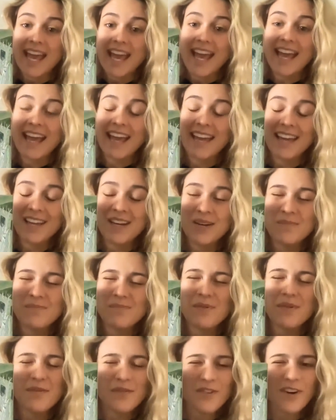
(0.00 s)
And
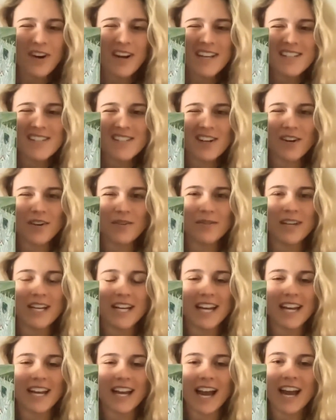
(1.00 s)
before I start
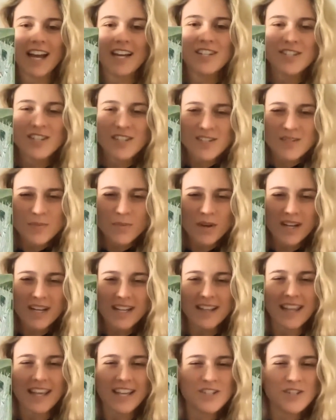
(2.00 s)
reading, I just
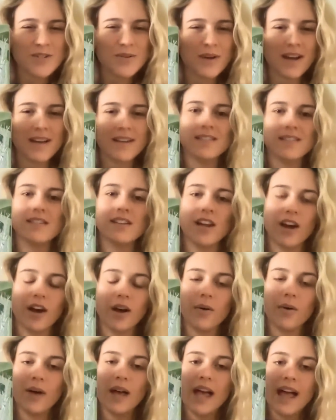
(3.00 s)
want to let you guys
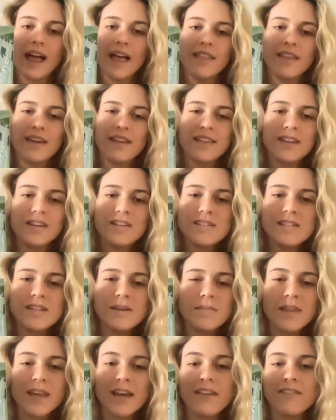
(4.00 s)
know that there is
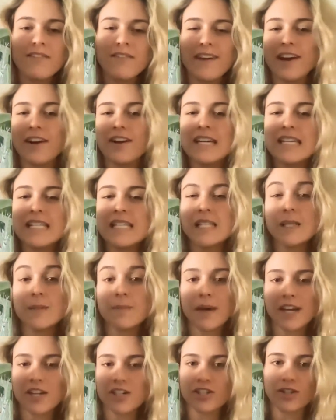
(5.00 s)
something very
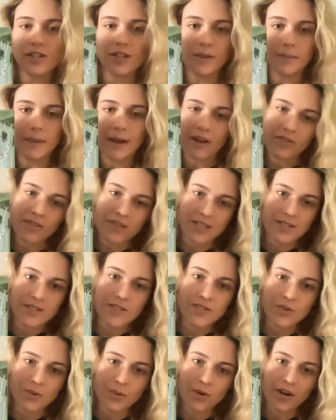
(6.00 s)
special about this
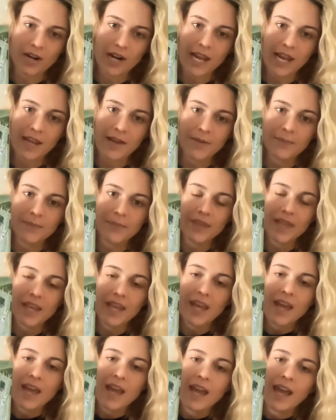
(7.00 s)
story.
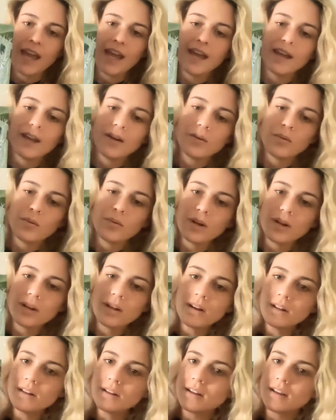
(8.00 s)
And we're
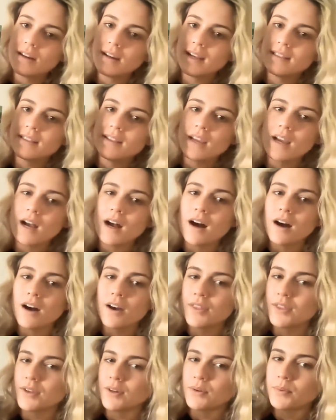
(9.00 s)
going to look at the
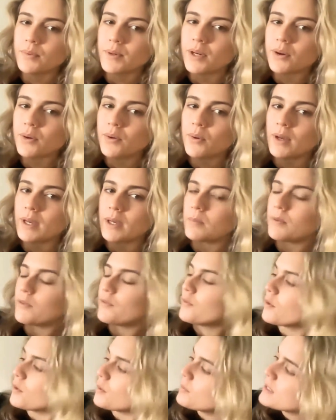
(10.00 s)
author real quick
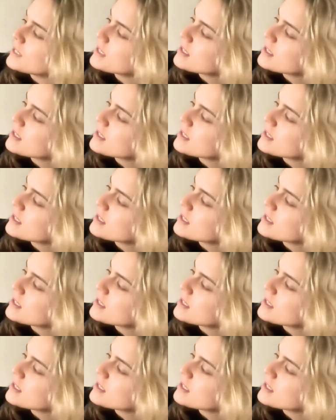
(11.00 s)
before we